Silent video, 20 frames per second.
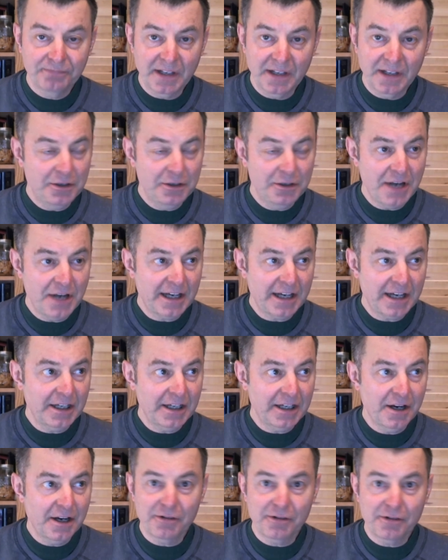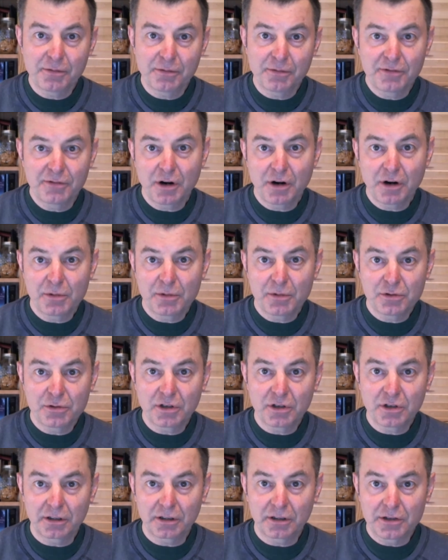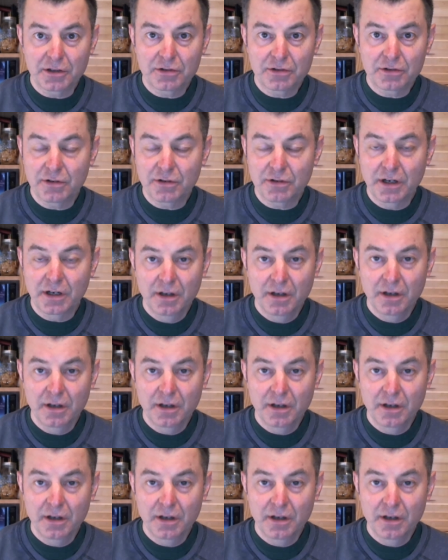and you're not going to hear it from the pharmaceutical industry.